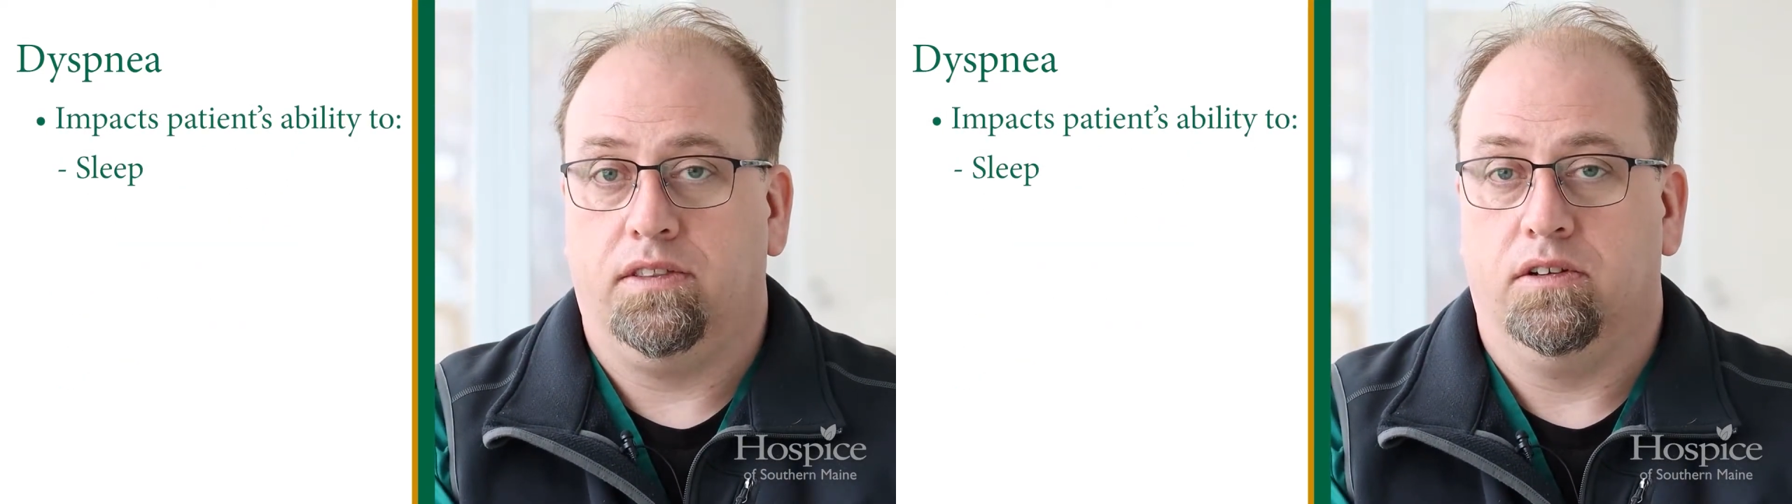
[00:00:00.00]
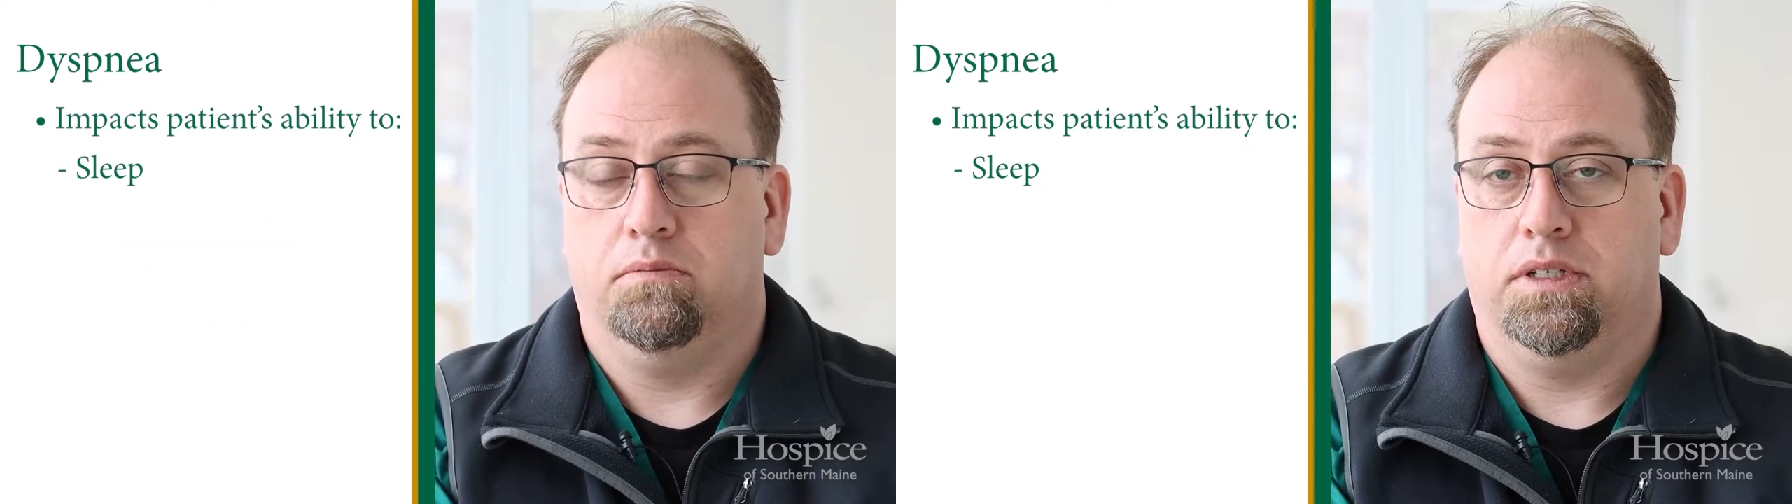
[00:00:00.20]

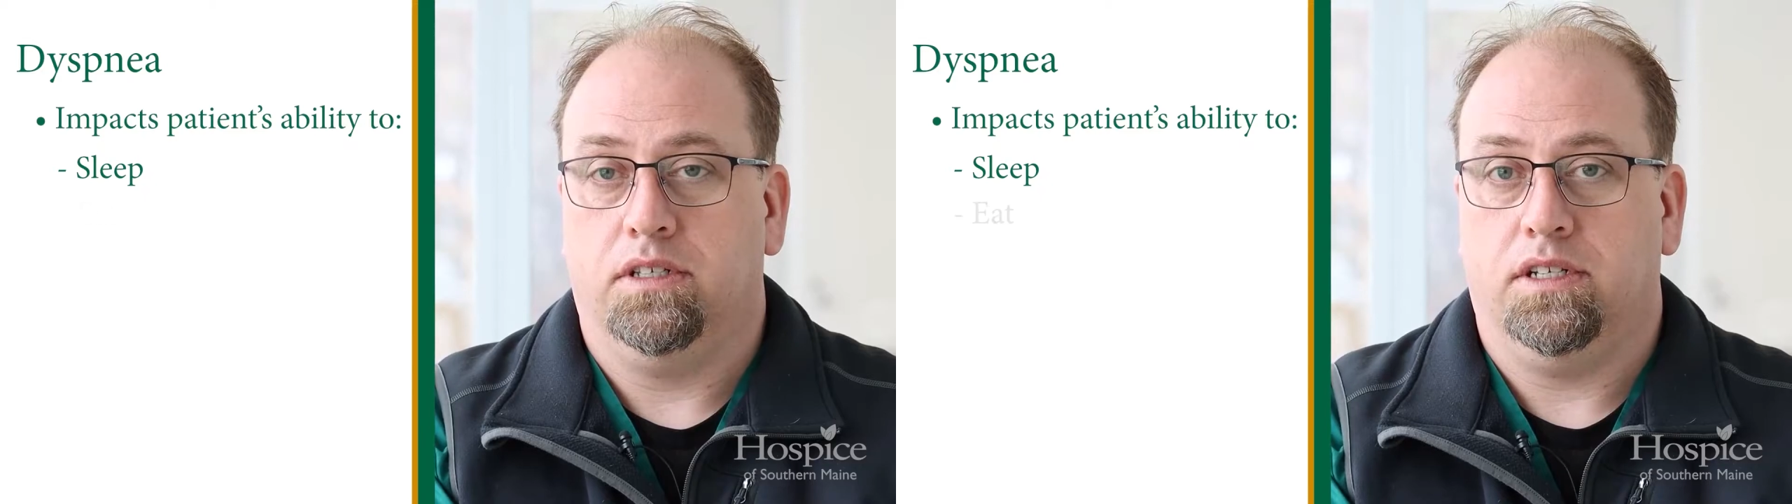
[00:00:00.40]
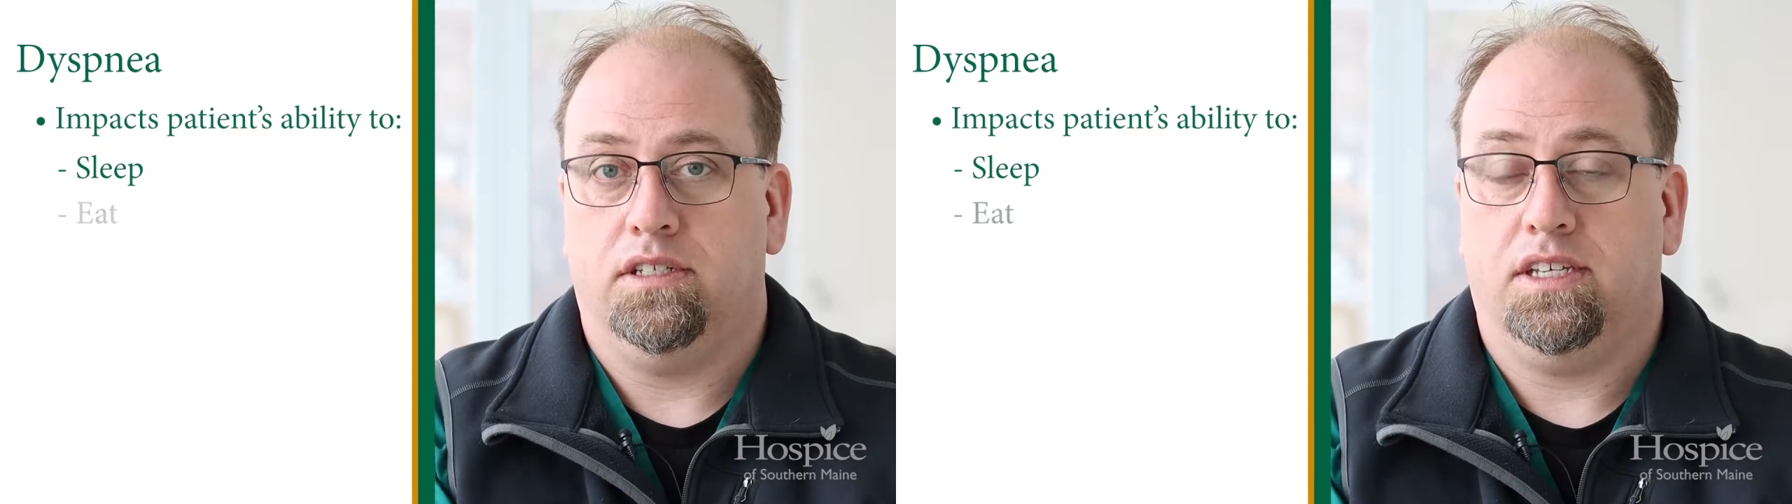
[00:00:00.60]
their
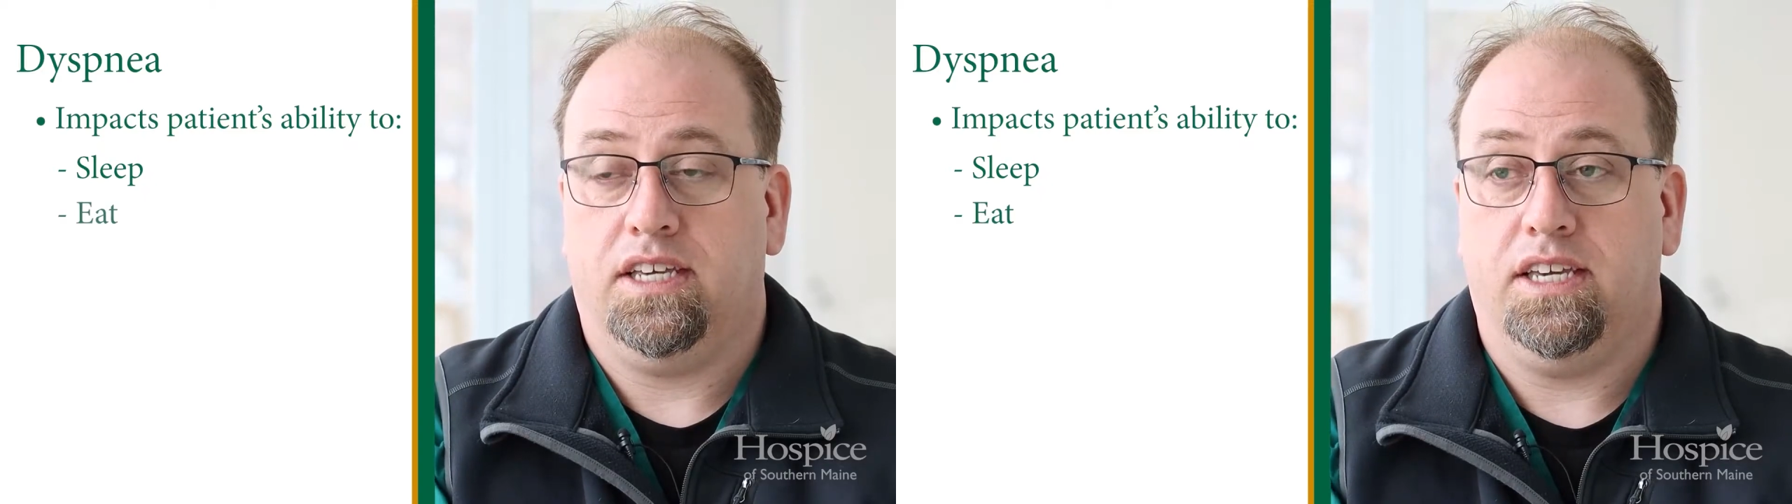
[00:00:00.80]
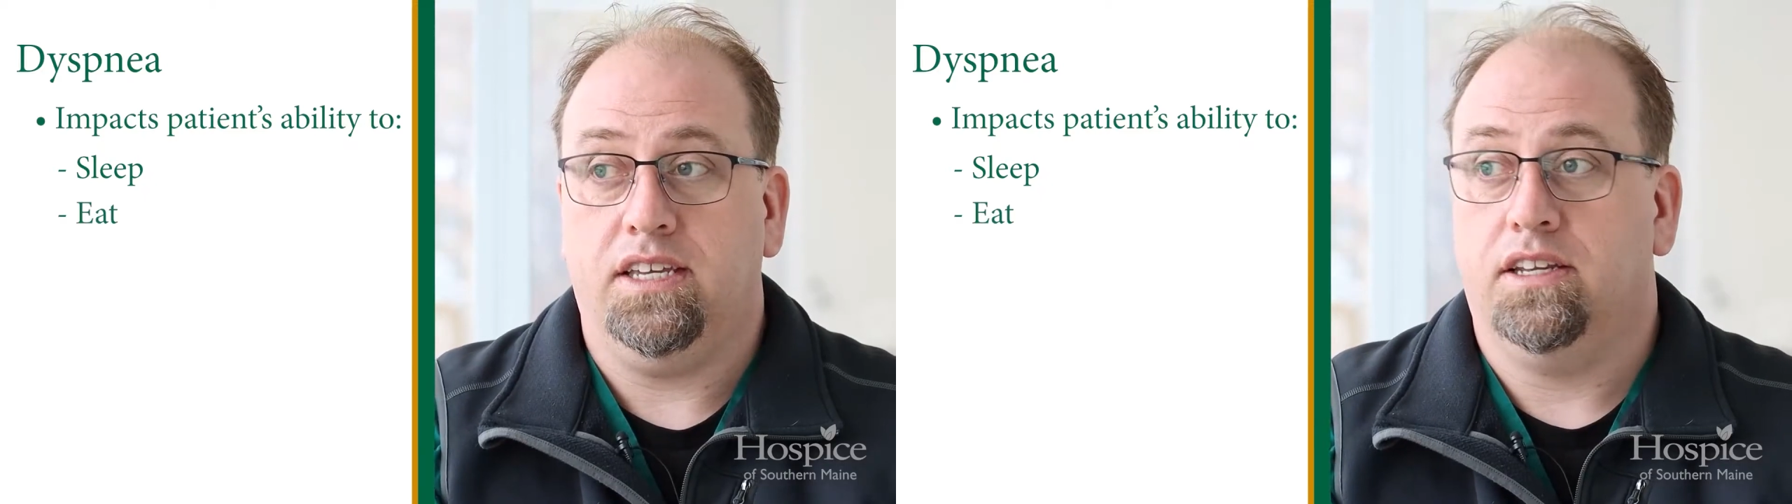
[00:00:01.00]
ability to eat.